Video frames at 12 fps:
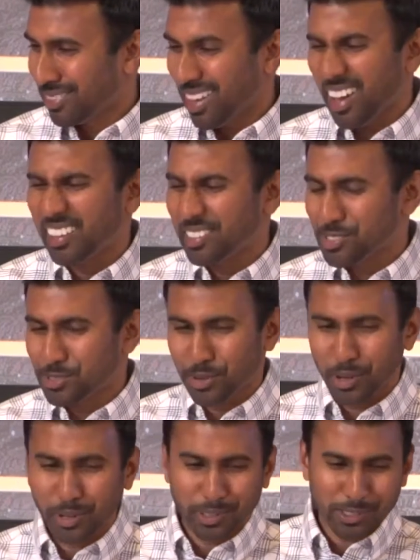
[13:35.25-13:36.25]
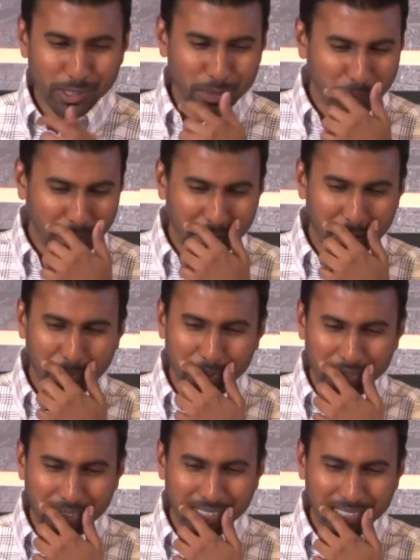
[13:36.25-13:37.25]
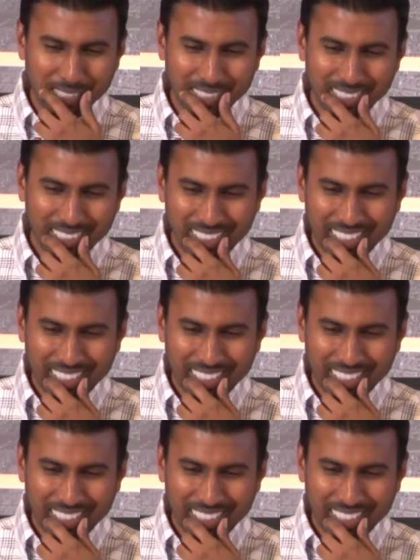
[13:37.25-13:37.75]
not in his struggles and his pain, but just,